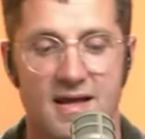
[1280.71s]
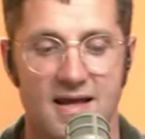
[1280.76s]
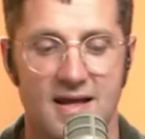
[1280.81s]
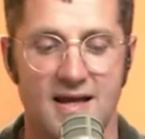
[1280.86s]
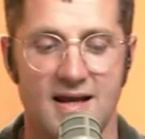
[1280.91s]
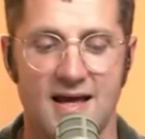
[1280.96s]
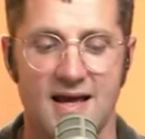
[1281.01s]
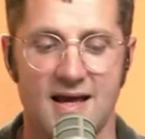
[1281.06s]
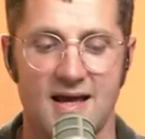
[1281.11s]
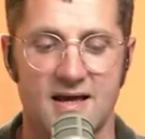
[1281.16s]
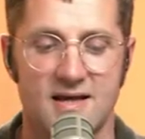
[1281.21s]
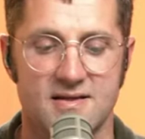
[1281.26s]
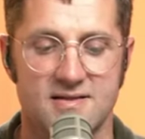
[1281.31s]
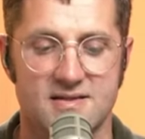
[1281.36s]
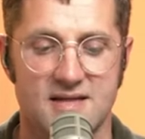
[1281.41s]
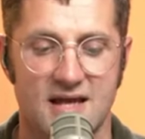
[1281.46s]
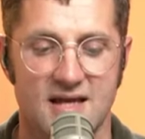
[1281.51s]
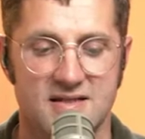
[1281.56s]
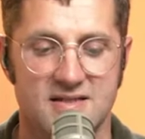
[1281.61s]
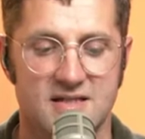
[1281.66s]
it
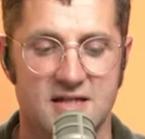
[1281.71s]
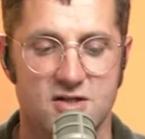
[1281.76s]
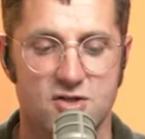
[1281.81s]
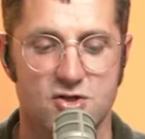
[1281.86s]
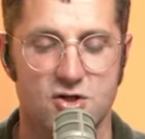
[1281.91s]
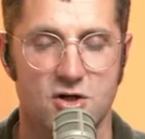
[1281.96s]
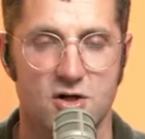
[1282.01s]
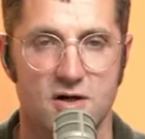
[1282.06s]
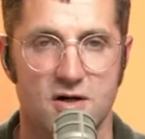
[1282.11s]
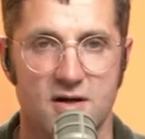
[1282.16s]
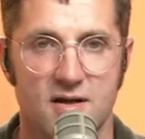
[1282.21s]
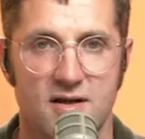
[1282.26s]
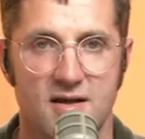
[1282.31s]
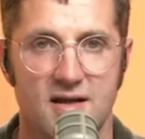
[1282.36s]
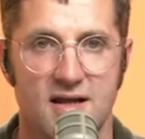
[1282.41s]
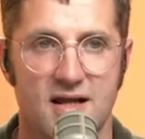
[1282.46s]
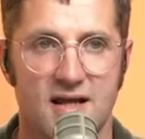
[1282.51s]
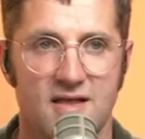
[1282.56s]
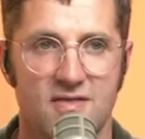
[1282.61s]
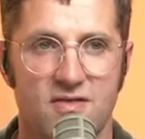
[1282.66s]
has a tensioner
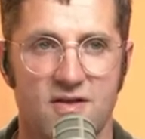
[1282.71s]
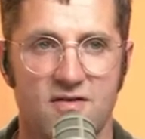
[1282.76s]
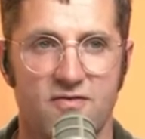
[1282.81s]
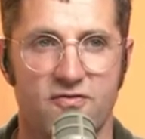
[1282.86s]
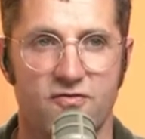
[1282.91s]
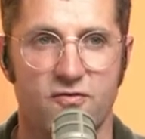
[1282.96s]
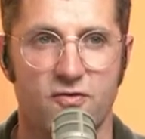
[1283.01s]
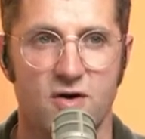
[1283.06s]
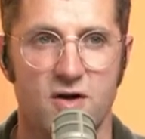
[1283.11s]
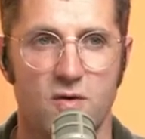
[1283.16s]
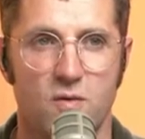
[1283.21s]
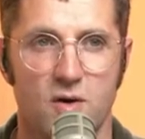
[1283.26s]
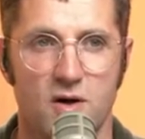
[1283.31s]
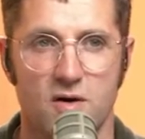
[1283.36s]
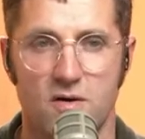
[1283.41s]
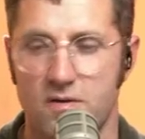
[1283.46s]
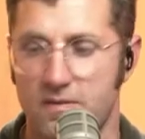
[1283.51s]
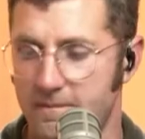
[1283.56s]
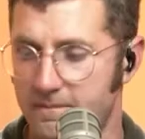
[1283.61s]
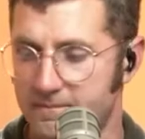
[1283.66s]
in the free
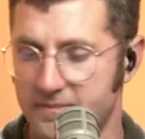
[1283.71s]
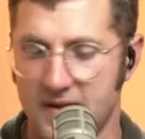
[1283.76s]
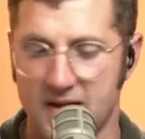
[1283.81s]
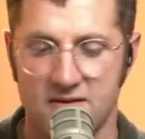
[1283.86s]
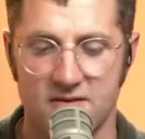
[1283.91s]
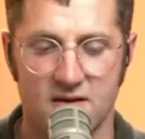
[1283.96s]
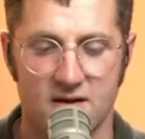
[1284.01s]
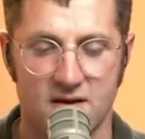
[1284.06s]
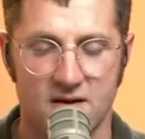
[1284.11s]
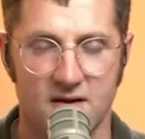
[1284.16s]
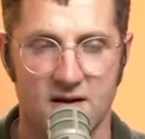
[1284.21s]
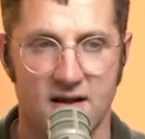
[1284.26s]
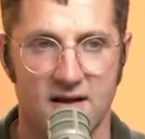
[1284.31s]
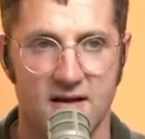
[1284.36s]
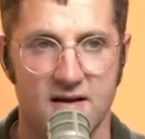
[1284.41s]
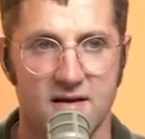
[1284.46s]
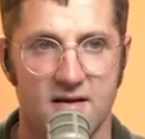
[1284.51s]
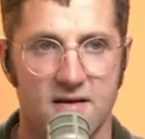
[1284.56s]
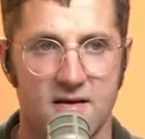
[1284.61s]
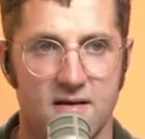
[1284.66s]
wheel, in the
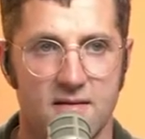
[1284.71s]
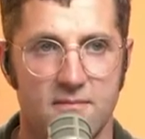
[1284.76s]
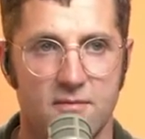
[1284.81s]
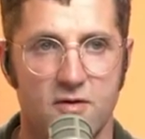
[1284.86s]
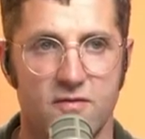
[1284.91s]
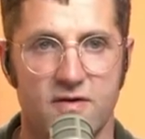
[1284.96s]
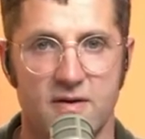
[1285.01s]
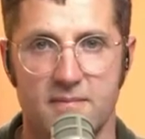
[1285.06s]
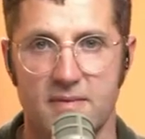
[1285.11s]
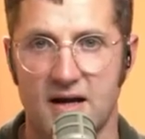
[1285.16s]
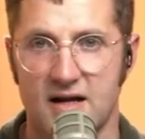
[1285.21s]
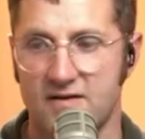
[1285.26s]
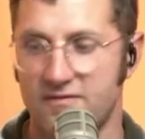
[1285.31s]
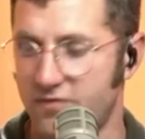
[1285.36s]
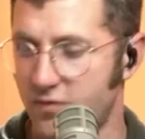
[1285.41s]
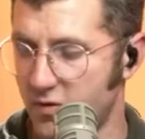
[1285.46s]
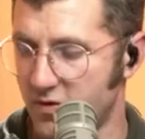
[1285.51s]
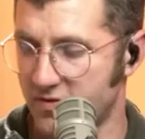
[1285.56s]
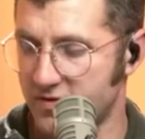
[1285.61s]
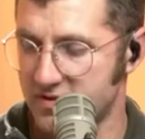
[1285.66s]
like moving back and
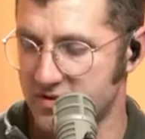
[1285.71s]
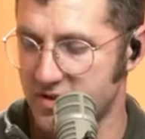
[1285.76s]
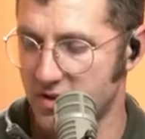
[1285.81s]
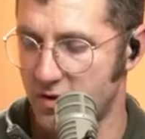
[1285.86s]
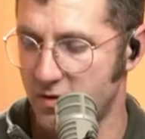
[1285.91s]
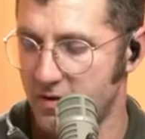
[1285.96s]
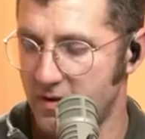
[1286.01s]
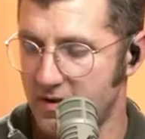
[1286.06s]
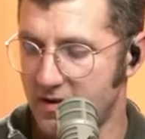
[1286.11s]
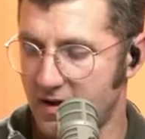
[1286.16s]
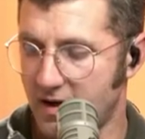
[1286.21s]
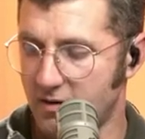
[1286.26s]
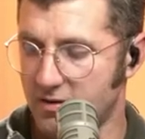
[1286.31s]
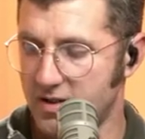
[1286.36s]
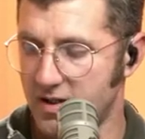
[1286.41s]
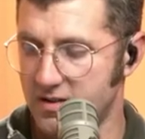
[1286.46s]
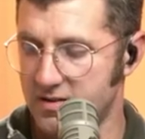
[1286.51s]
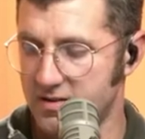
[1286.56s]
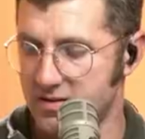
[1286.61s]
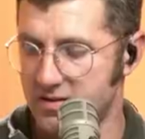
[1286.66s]
forth. And so I'll
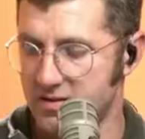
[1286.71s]
cut to